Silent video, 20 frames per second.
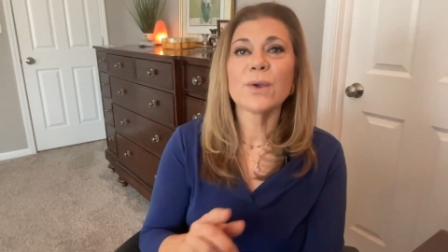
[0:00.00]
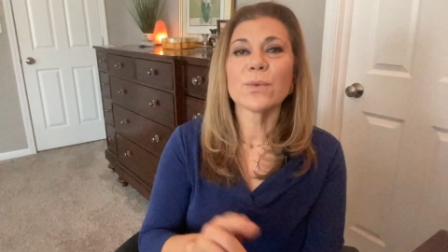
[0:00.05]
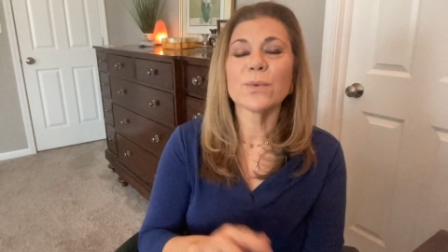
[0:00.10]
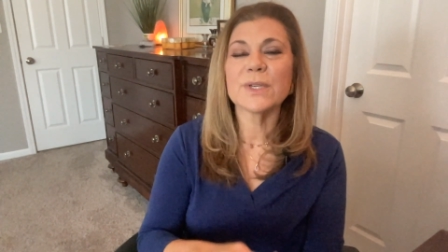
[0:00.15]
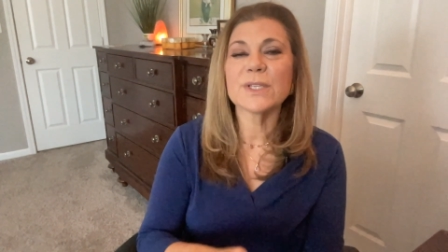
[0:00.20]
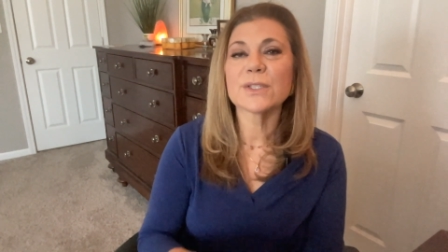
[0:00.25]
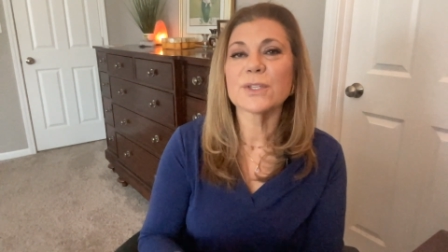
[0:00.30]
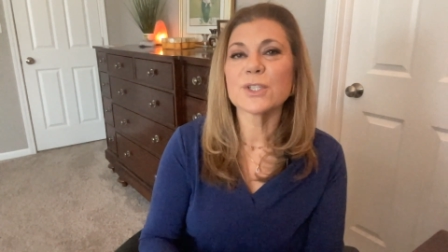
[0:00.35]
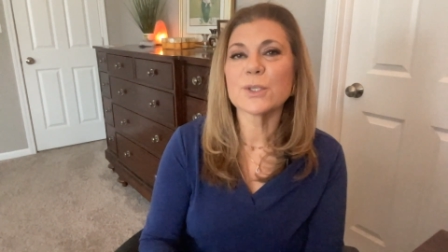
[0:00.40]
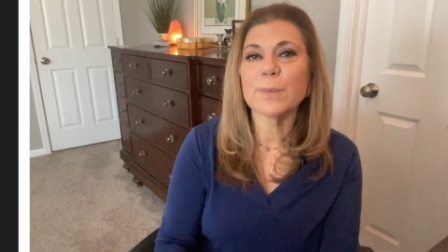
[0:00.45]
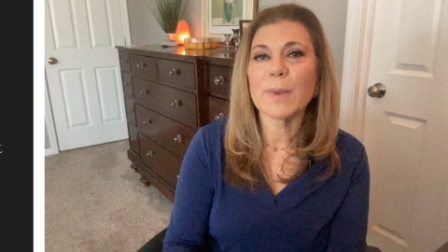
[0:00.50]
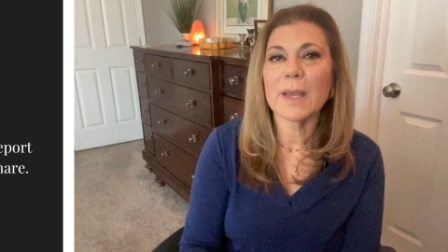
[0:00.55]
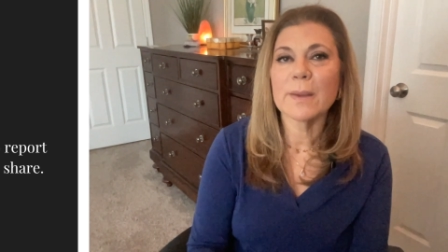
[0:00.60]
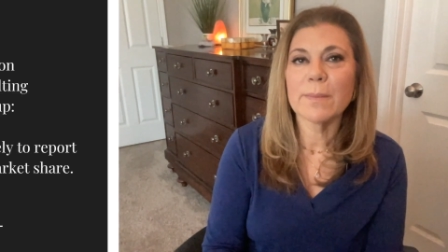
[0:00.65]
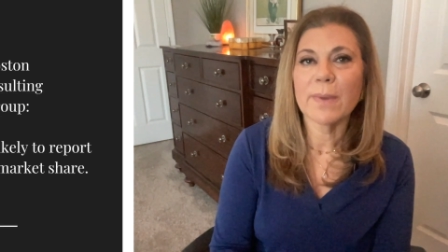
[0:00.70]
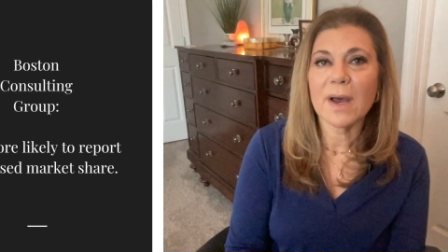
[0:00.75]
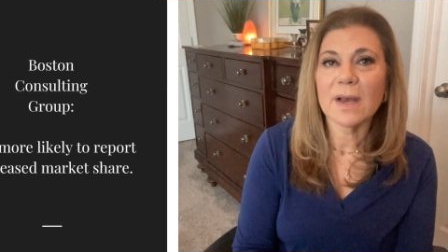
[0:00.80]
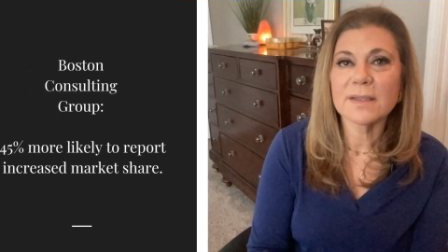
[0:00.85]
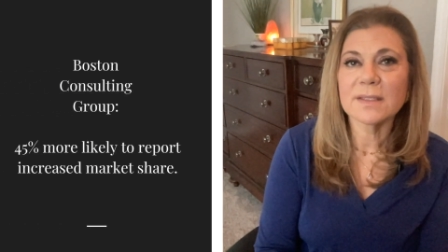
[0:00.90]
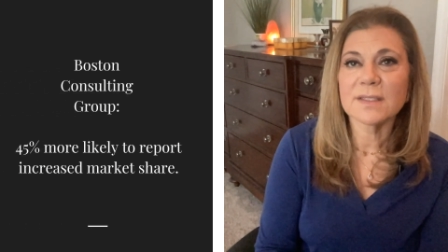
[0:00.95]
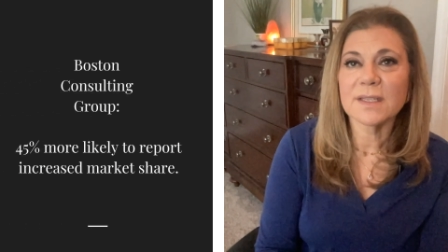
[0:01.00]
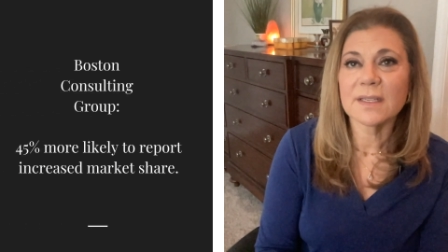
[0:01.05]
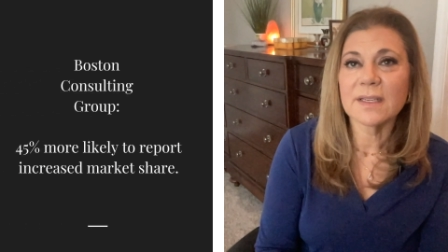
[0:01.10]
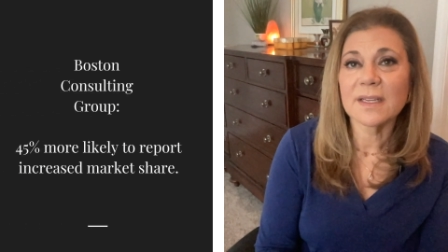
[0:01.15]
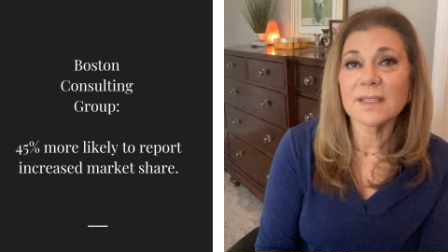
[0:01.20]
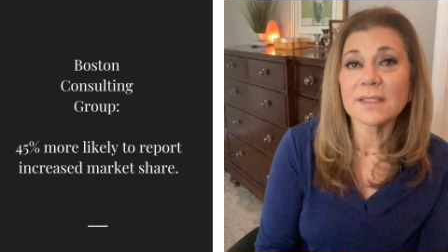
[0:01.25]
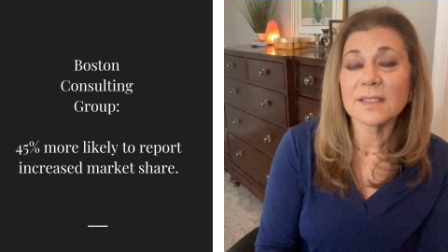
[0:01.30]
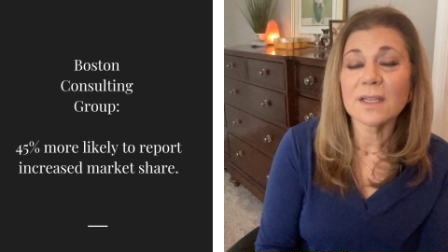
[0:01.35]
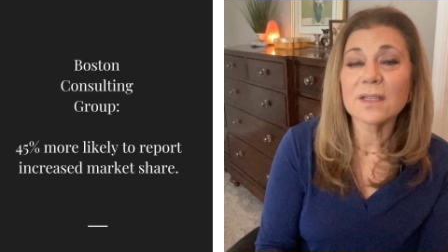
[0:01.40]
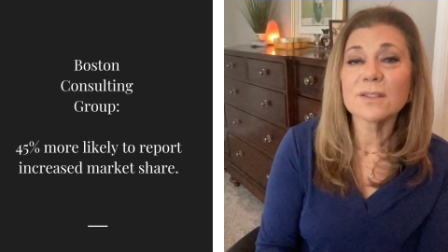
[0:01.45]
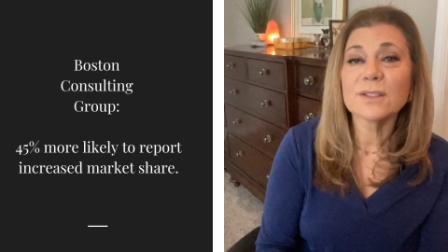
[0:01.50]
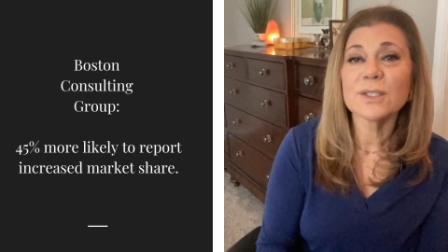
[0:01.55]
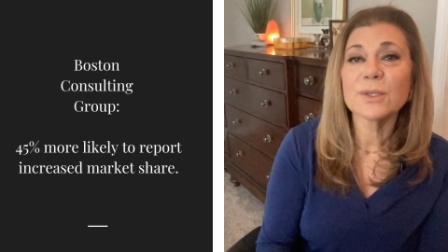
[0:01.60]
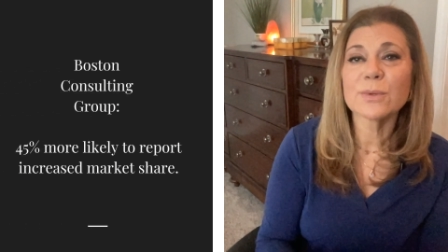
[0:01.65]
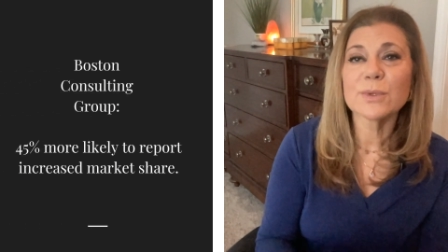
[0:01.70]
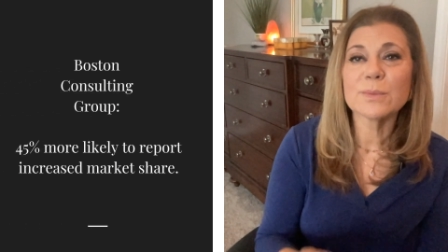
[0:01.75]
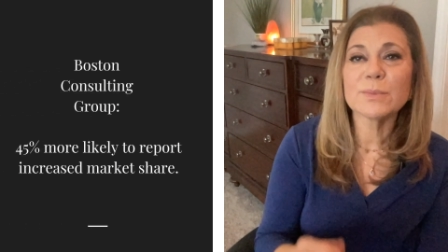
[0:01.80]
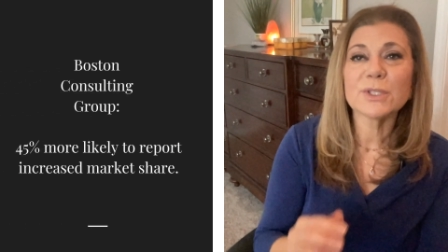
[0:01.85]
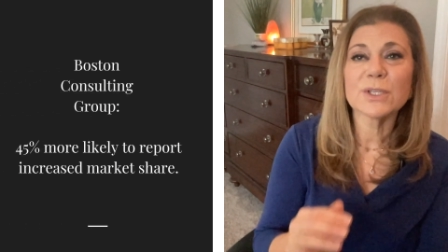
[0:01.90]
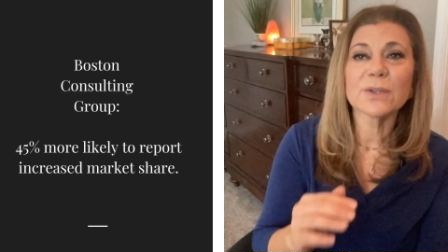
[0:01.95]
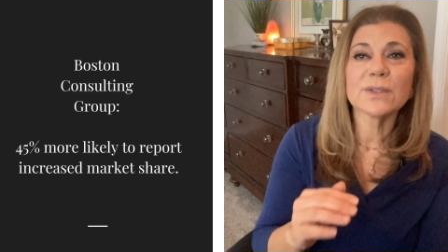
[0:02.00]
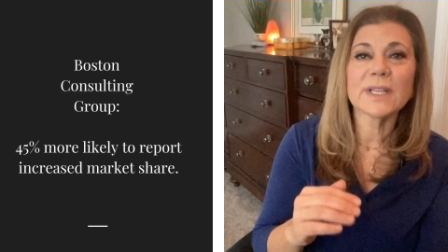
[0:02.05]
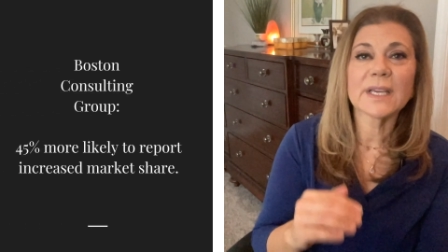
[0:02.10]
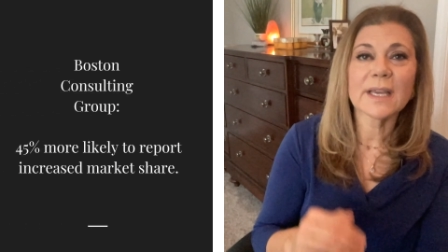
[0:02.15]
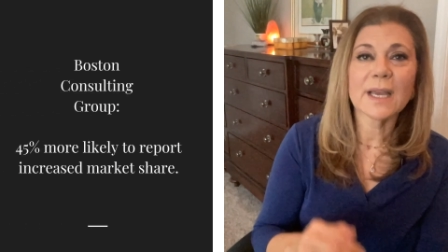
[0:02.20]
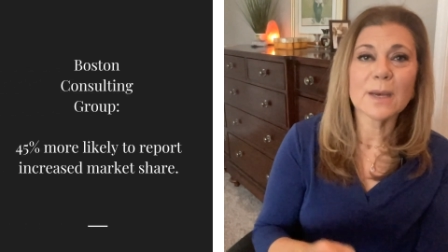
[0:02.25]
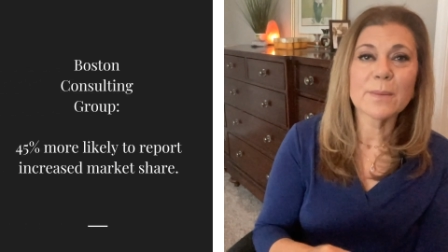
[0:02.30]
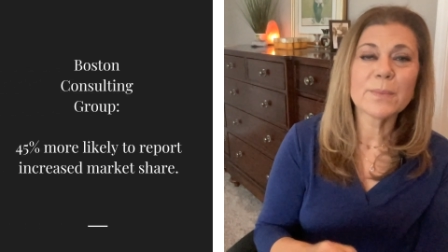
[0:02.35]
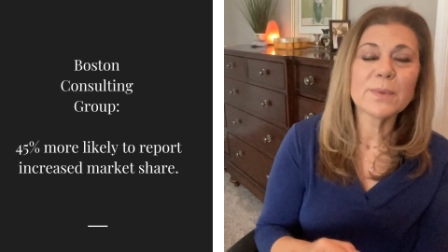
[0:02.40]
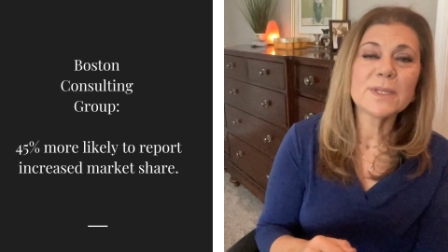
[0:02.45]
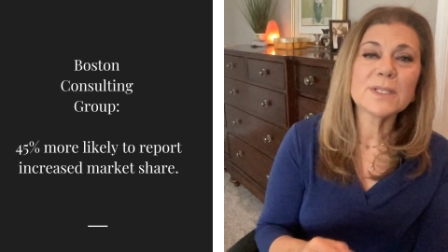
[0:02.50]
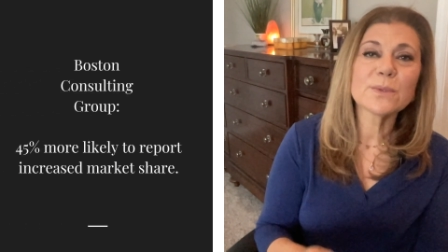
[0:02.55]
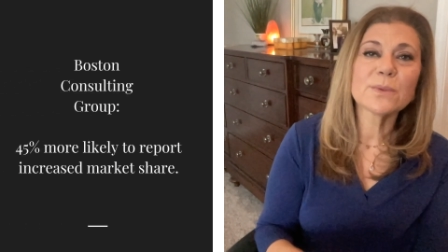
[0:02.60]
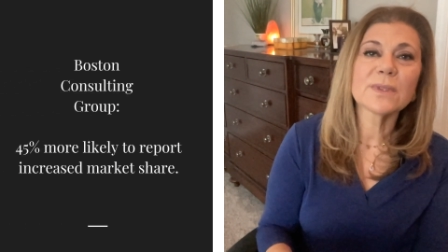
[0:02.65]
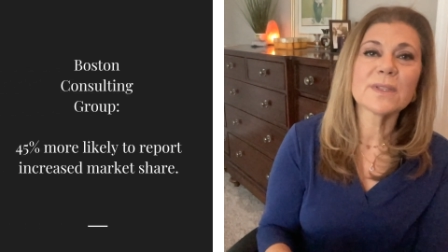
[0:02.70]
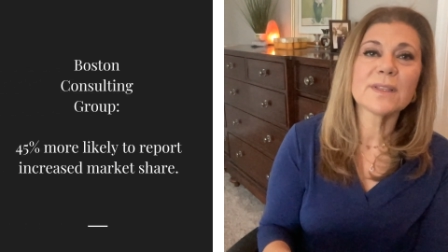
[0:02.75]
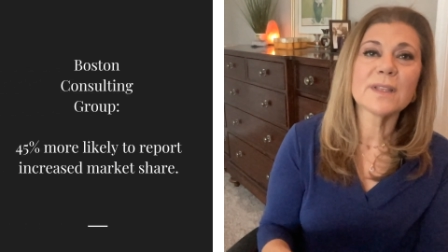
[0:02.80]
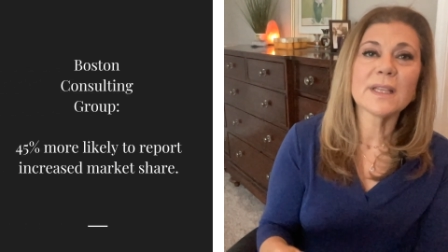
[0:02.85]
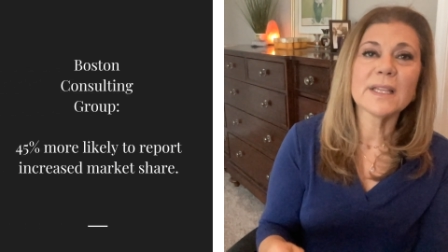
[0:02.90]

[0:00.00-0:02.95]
Research by Boston Consulting Group showed that companies with